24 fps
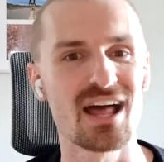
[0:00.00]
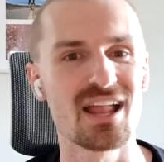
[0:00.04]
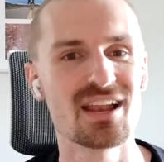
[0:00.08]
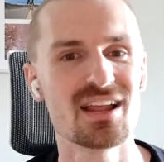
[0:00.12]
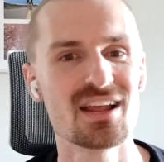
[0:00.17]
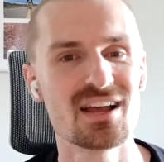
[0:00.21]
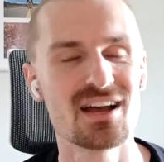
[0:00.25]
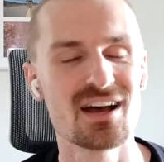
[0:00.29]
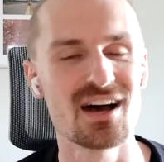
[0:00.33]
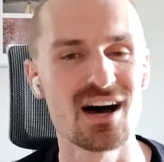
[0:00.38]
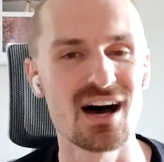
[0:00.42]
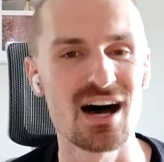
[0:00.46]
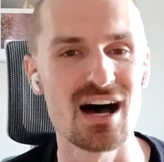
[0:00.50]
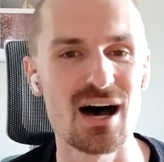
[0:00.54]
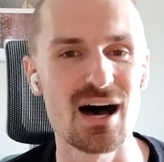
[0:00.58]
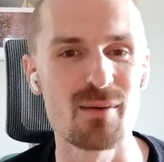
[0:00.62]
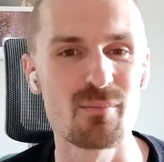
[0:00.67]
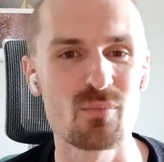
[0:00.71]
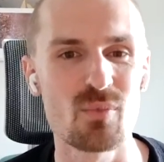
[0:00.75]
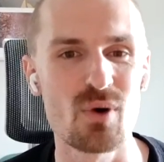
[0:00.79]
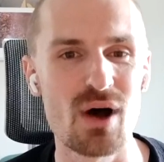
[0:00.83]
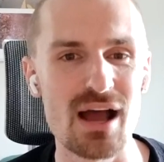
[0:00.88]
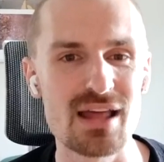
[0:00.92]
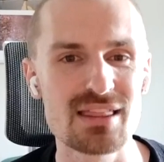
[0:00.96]
Um,
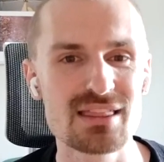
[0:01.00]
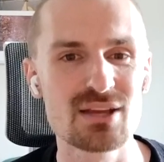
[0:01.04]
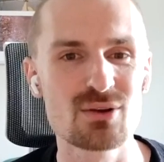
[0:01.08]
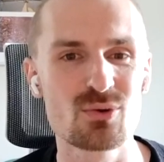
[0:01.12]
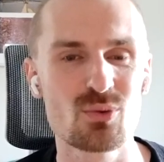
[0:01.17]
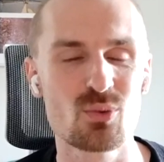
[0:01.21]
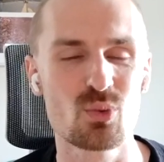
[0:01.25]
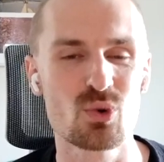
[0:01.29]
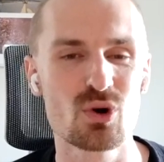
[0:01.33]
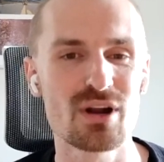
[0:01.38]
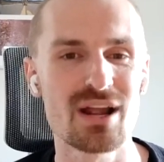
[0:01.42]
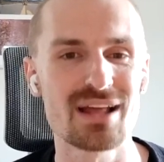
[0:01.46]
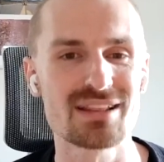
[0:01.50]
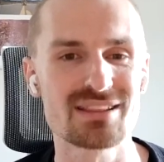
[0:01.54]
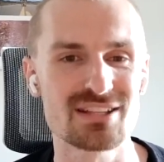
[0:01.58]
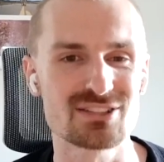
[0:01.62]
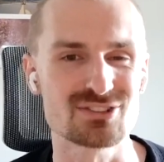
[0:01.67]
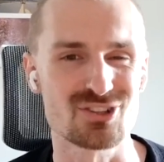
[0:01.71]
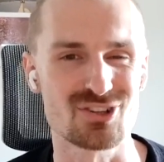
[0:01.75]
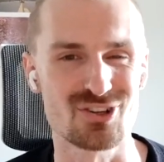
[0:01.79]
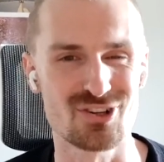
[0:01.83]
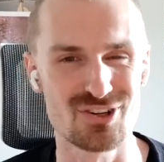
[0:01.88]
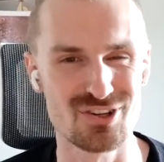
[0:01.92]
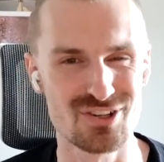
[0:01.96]
I think we're at this
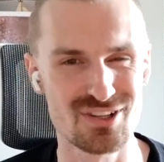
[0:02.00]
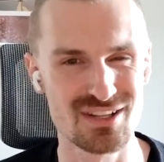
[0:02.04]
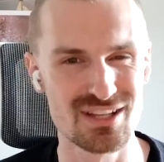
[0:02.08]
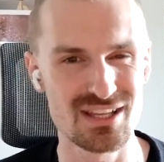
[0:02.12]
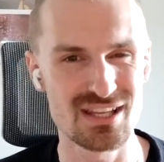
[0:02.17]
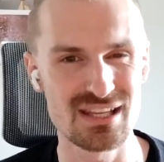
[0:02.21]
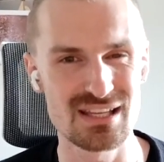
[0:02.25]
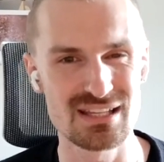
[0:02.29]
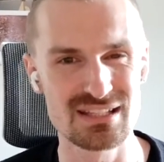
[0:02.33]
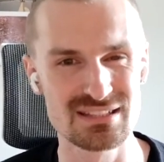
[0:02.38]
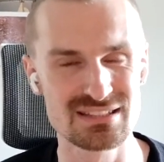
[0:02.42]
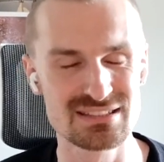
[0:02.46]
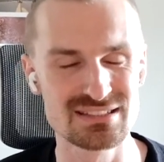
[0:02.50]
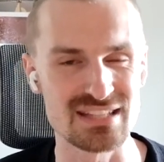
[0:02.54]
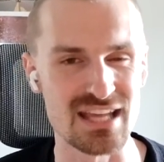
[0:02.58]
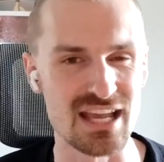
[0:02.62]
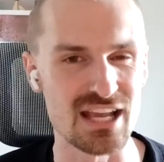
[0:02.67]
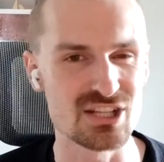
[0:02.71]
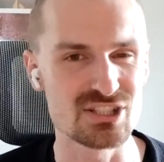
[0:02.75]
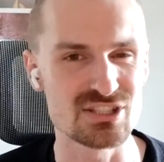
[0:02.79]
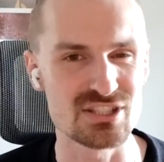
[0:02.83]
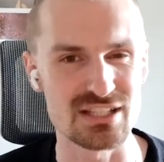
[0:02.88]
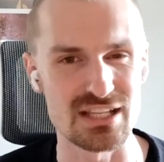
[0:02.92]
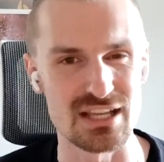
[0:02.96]
early stage in
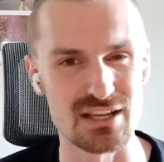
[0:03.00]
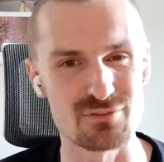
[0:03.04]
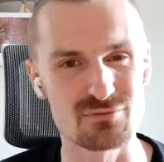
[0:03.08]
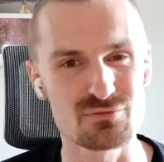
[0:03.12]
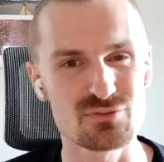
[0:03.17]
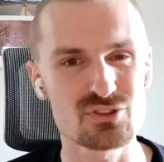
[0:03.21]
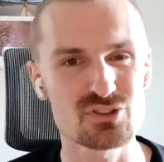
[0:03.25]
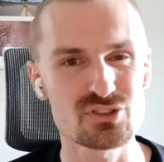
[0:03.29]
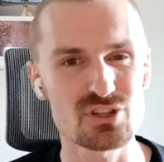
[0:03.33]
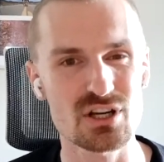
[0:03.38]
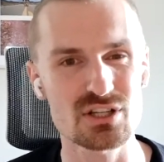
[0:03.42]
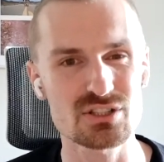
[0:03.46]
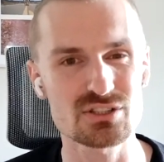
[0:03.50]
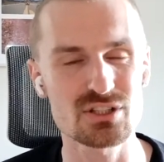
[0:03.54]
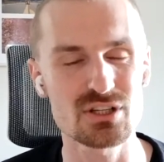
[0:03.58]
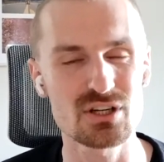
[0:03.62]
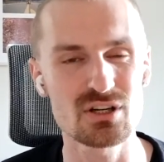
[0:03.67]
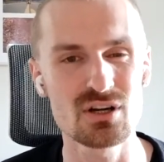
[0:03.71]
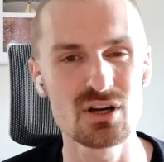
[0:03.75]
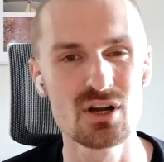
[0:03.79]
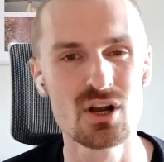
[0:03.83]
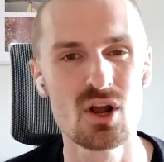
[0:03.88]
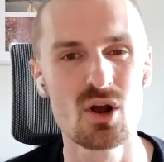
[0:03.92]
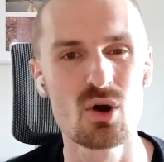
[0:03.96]
the infrastructure
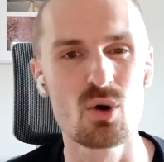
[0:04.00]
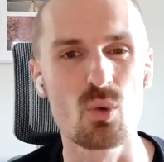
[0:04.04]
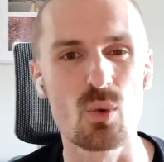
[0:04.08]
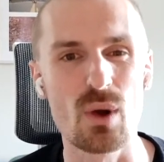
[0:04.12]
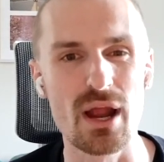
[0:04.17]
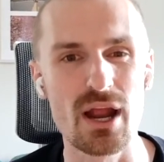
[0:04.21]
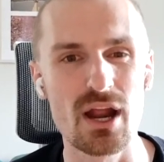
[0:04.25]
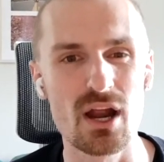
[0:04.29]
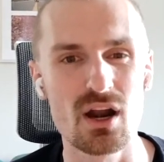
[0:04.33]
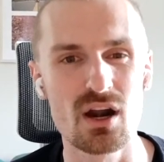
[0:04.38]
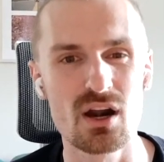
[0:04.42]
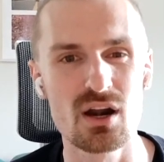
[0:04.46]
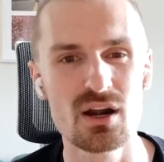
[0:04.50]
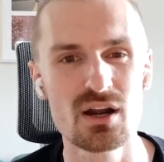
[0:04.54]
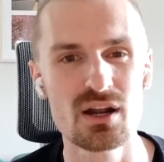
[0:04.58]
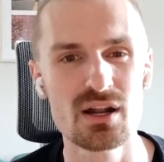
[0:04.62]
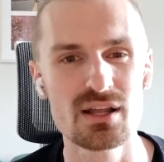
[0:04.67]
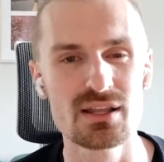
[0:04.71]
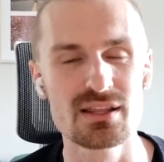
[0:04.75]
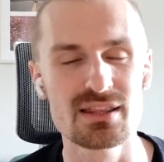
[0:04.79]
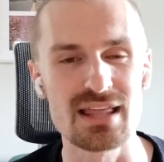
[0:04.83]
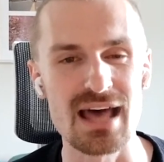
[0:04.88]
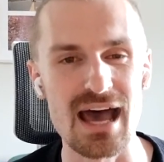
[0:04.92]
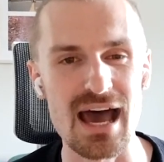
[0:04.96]
where
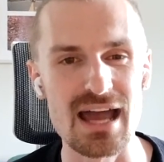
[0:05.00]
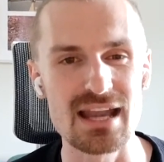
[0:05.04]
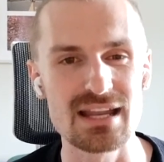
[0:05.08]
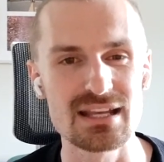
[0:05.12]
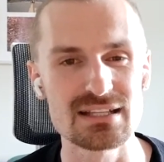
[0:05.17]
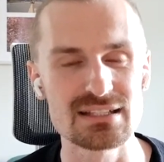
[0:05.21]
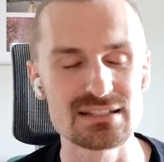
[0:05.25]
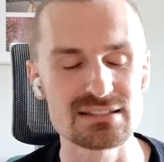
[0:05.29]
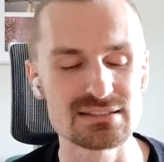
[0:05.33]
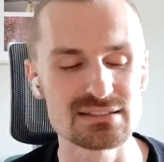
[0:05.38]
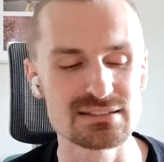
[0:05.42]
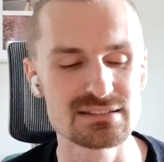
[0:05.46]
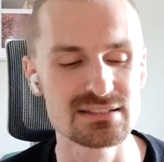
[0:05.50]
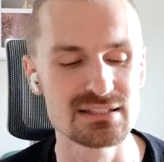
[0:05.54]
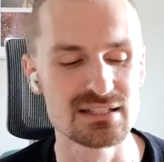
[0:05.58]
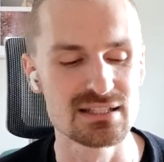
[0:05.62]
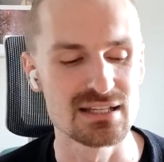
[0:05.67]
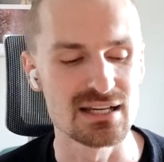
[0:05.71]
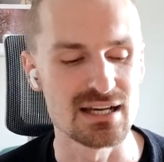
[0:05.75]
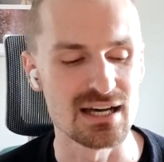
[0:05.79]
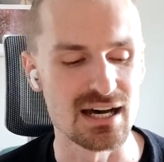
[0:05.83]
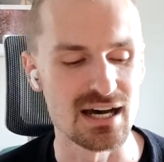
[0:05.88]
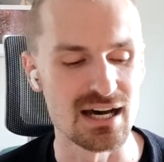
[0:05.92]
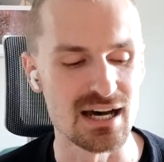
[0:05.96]
that is
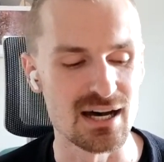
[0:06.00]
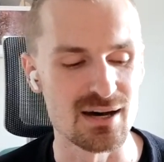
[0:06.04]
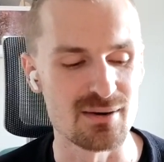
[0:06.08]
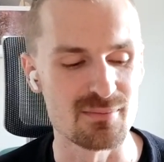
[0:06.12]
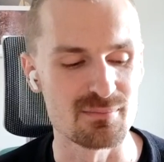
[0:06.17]
um,